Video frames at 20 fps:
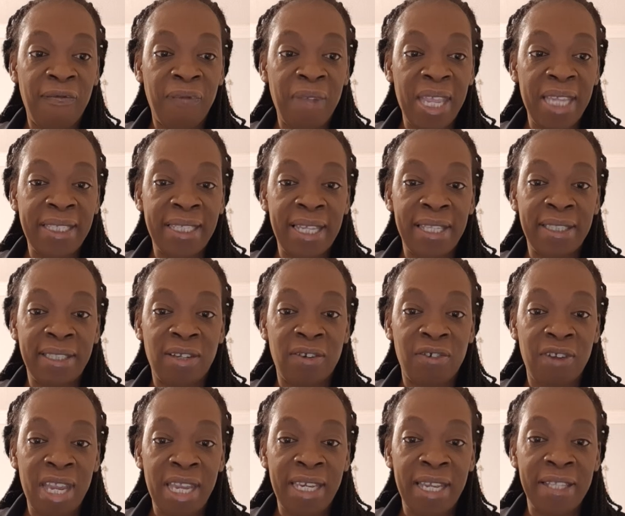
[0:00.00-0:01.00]
faith as
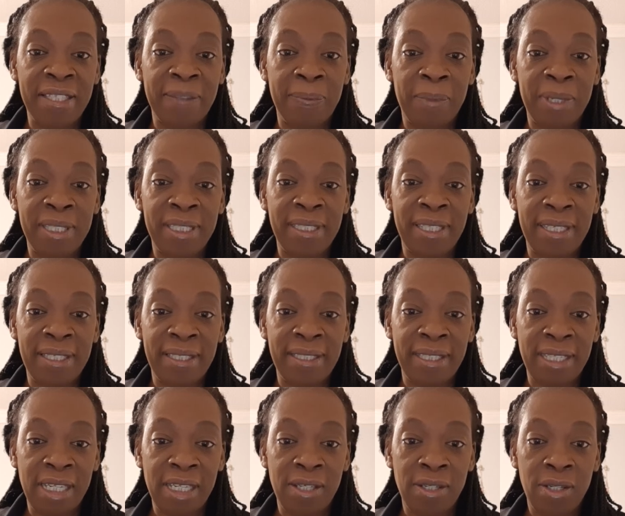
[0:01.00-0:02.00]
grain as mustard
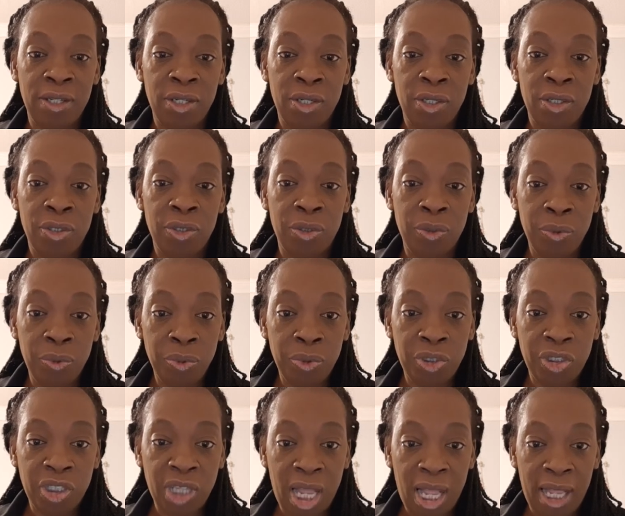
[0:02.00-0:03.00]
seed, you
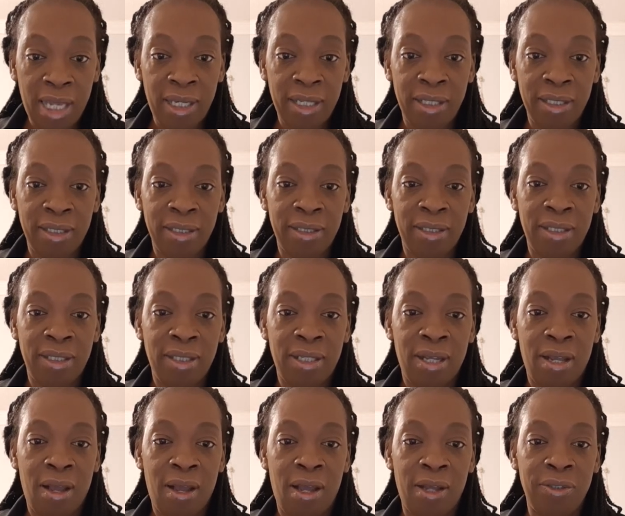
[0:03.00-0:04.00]
shall
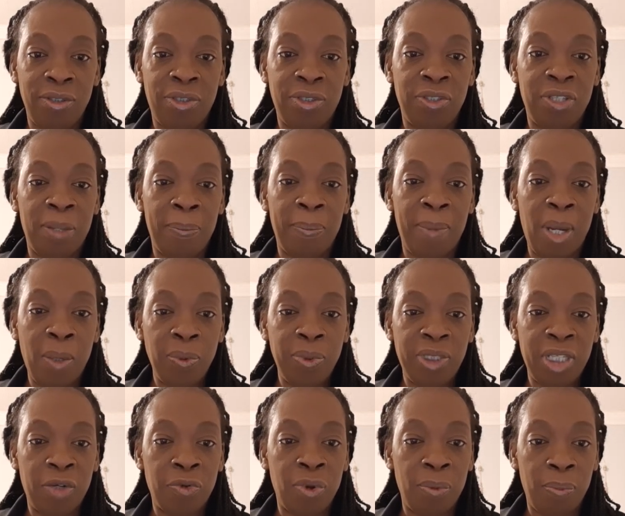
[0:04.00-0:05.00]
unto the
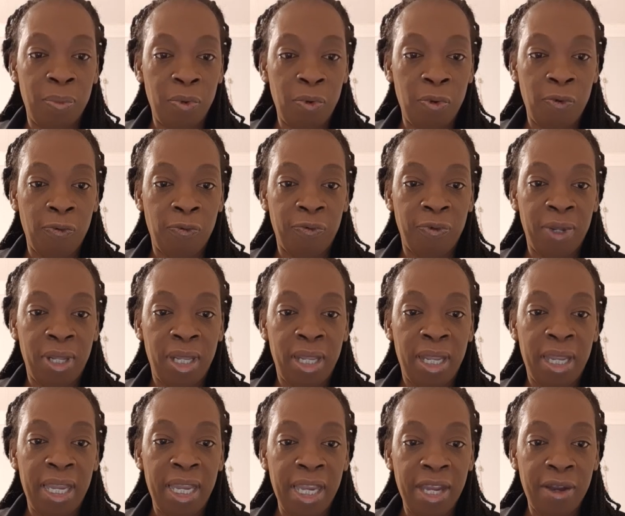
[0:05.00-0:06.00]
mountain remove
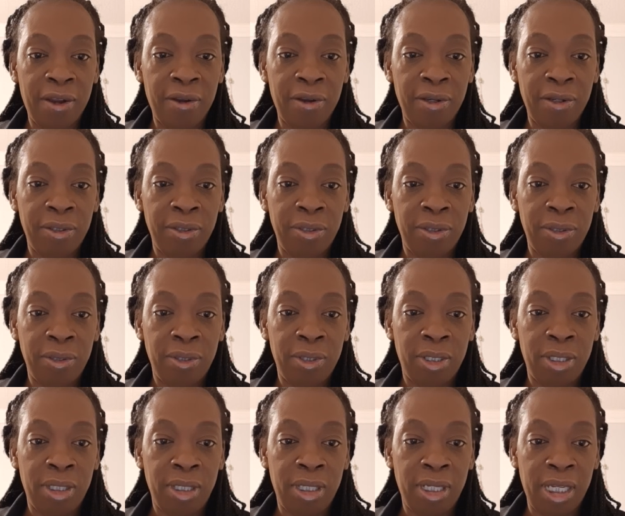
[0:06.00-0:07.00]
here,
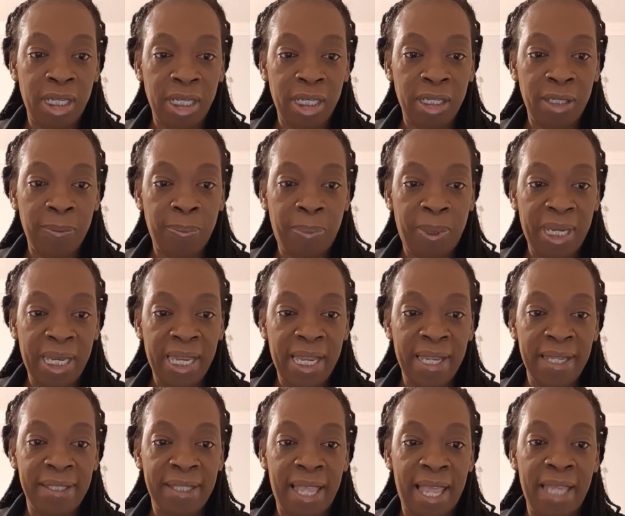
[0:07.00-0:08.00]
yield
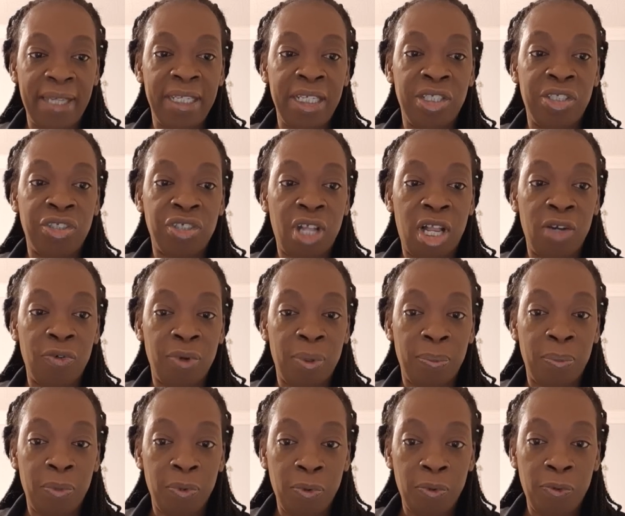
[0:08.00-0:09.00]
place, and it shall
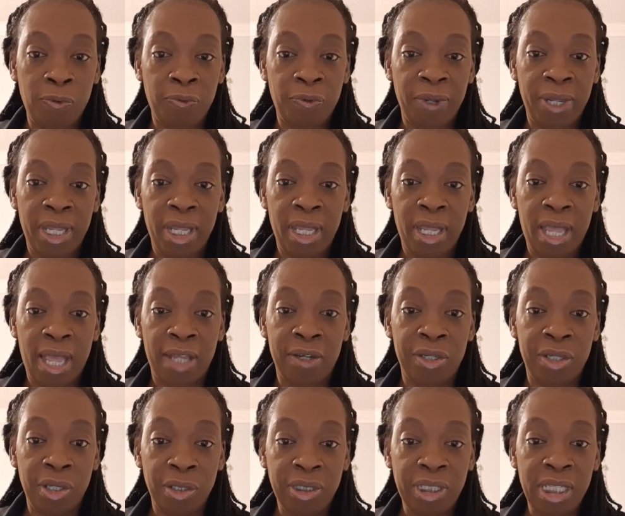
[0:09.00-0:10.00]
remove,
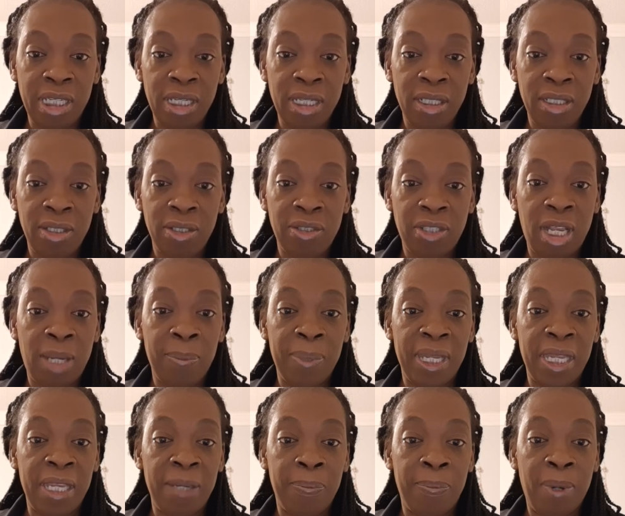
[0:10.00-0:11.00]
and nothing shall
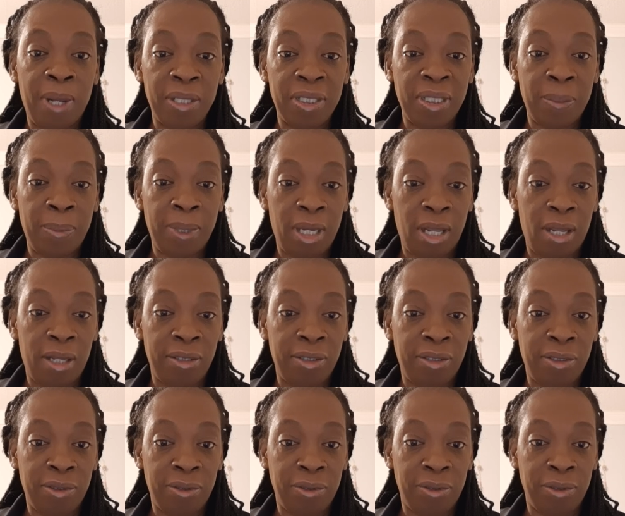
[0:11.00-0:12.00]
be impossible
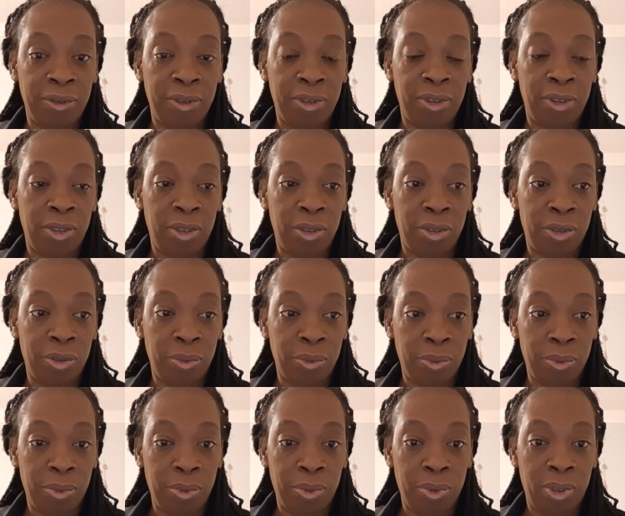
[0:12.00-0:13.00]
unto
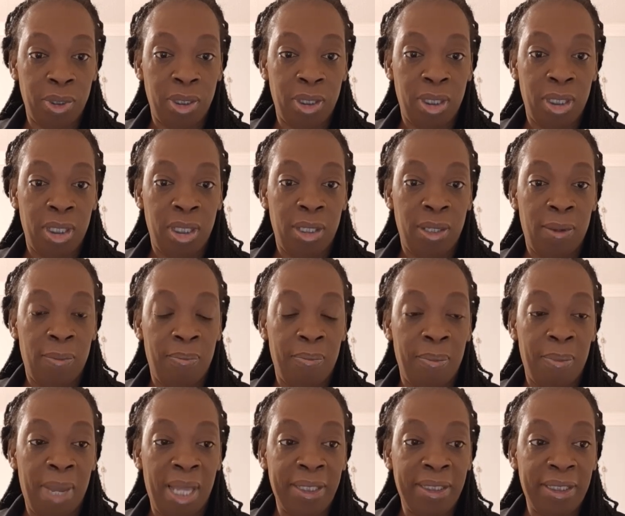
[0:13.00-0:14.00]
you.
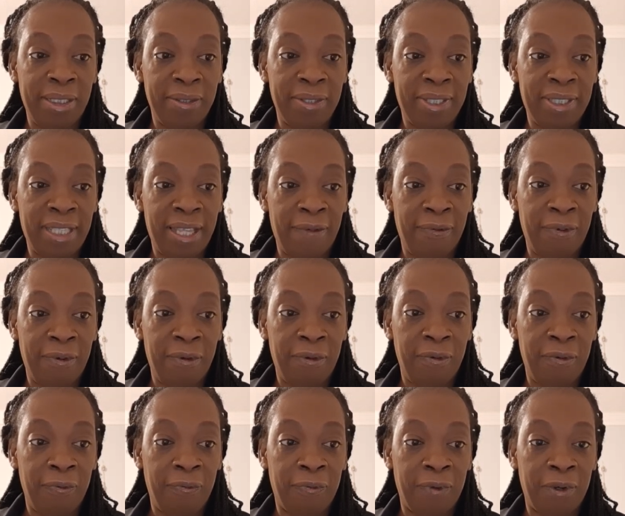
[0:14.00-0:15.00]
Matthew 17,